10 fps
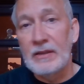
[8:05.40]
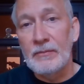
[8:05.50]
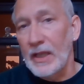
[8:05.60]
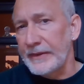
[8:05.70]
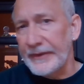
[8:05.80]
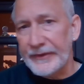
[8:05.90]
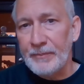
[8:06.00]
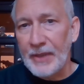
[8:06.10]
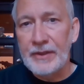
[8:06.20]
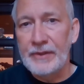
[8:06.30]
and mind,
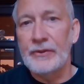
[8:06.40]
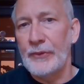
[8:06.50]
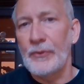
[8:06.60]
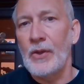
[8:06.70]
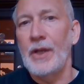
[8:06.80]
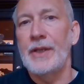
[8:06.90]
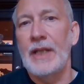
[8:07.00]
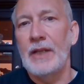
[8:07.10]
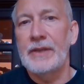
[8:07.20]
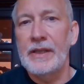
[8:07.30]
dissipating or drawing
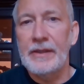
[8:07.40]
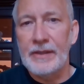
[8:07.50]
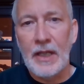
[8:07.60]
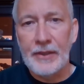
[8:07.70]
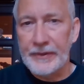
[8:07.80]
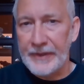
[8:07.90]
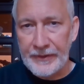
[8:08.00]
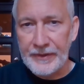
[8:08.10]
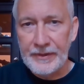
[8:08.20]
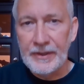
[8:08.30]
out any thought or
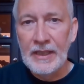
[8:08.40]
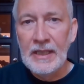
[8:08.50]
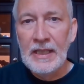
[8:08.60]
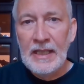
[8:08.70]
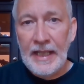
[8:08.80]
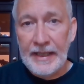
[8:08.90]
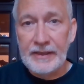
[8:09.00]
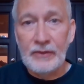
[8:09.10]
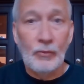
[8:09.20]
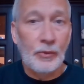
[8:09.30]
tension,
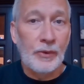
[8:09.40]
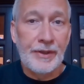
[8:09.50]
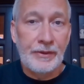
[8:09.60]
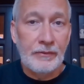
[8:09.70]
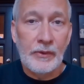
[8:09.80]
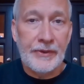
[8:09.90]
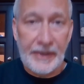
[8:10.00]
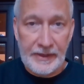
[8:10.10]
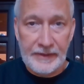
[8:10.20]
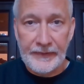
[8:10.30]
any worry or
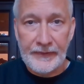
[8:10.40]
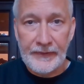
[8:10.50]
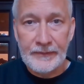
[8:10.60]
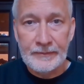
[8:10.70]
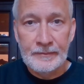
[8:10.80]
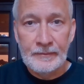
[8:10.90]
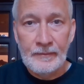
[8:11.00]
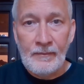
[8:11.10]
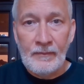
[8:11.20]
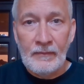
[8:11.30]
tightness.
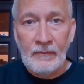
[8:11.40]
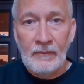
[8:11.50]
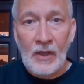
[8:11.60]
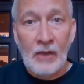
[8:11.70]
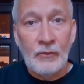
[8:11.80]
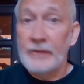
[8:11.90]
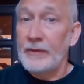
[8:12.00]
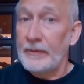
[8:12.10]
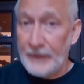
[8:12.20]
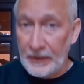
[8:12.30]
One of
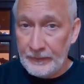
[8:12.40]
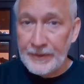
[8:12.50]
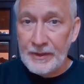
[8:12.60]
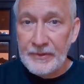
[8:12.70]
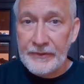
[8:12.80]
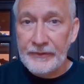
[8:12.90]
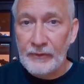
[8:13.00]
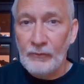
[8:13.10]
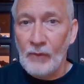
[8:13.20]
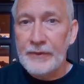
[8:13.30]
our favorite images
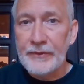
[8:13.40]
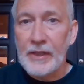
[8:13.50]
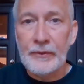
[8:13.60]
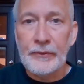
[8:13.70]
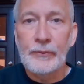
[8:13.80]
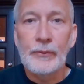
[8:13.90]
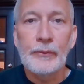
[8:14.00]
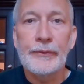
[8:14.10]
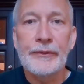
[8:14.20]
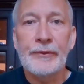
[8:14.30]
at Water Tiger
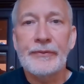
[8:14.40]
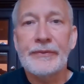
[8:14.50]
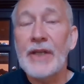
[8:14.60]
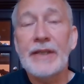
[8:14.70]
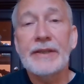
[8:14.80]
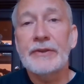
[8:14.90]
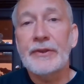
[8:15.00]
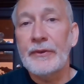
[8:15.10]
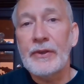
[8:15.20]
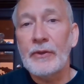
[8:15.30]
School is standing
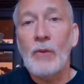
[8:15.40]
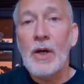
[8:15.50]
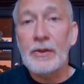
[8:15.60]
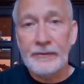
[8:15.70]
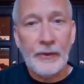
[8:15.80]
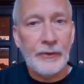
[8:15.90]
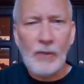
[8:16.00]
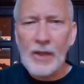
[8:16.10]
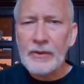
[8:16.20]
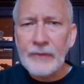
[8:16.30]
underneath the waterfall. The
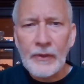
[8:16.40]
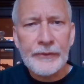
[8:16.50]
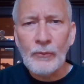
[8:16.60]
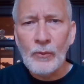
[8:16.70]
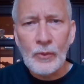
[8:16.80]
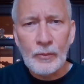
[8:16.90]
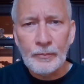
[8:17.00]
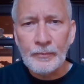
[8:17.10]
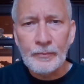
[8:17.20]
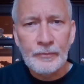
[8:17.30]
waterfall is warm.
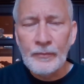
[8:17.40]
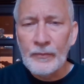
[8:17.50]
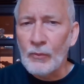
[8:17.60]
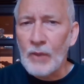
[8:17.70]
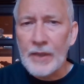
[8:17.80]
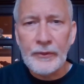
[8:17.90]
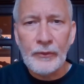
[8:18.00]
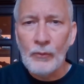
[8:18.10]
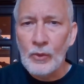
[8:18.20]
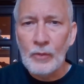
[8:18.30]
The water
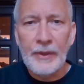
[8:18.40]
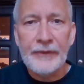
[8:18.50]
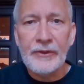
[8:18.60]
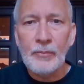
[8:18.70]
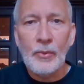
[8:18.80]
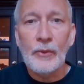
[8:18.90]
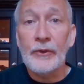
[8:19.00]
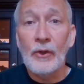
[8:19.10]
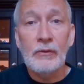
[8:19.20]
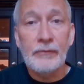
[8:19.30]
is warm as it
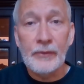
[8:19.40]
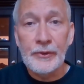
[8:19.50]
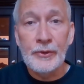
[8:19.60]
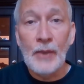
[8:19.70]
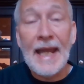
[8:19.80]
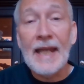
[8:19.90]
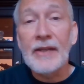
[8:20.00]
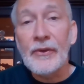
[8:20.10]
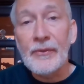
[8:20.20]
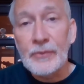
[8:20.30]
pours over you
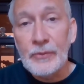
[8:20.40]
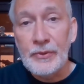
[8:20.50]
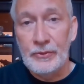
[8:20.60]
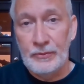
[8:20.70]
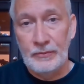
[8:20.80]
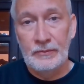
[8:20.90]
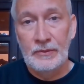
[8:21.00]
and through you,